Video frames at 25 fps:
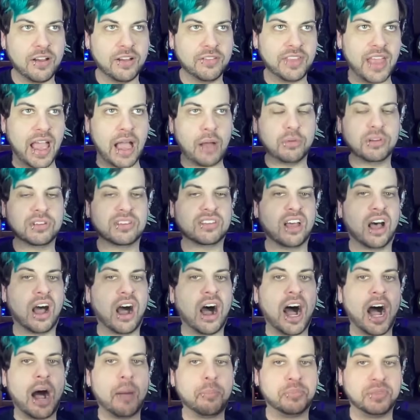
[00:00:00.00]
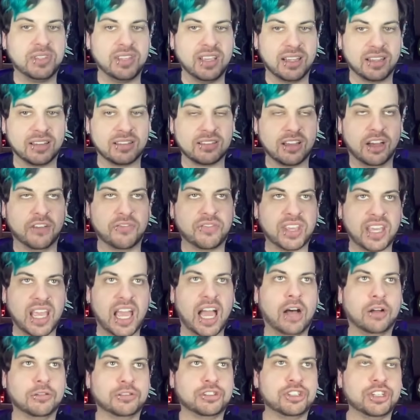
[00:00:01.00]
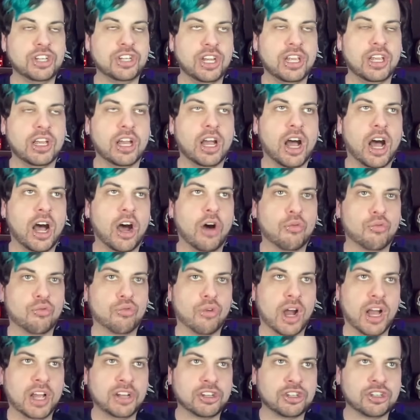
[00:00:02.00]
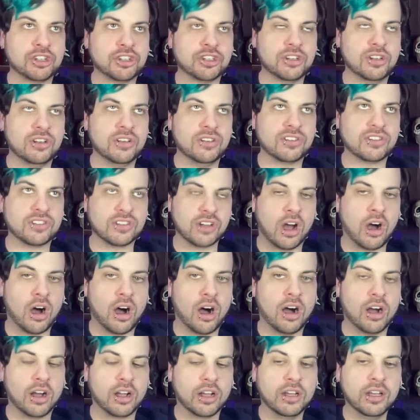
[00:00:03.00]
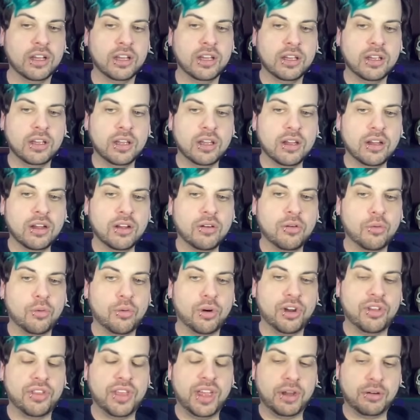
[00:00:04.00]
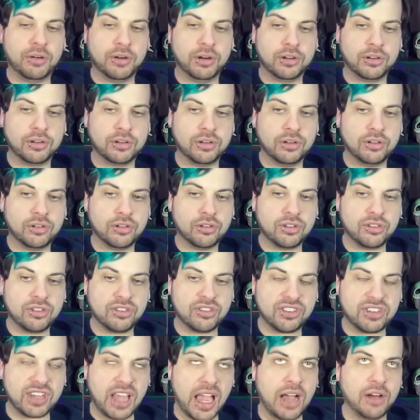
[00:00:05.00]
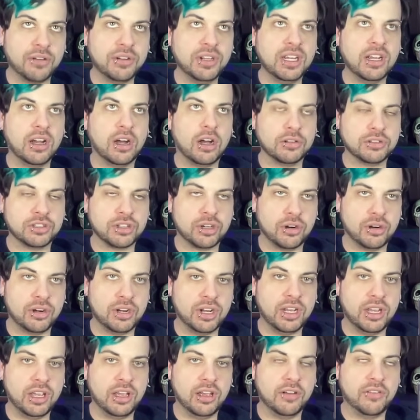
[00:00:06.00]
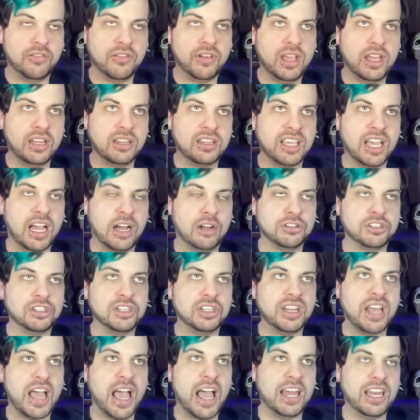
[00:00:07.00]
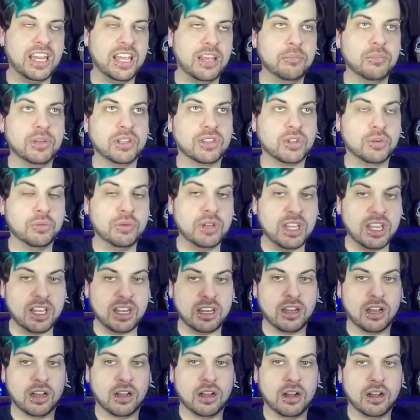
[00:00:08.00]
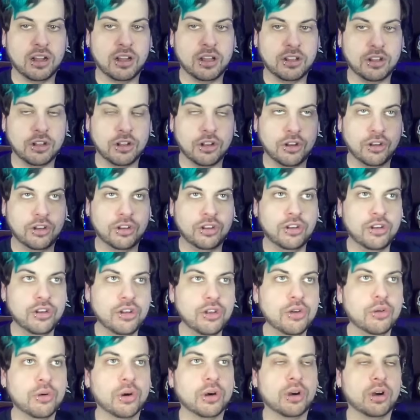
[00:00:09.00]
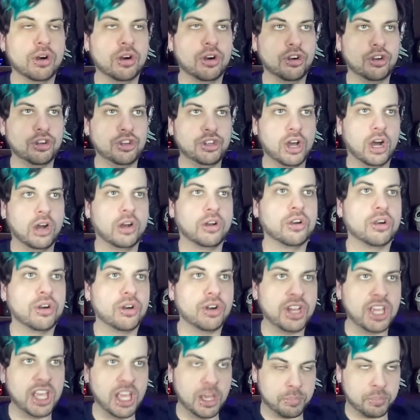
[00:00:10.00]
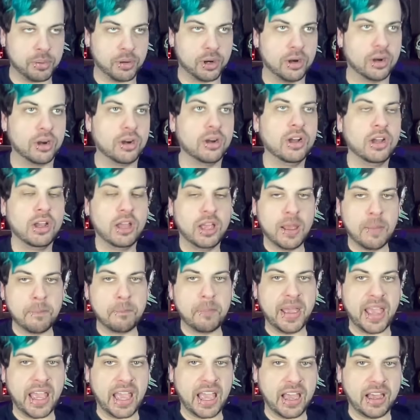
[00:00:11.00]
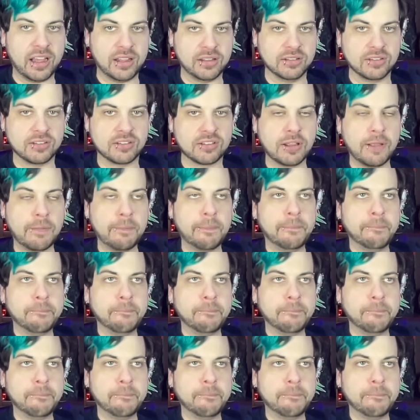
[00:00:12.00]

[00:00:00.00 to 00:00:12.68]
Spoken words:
optics of couching a Rush song where they were sounding alternative and couching that in between newer, younger, hipper bands.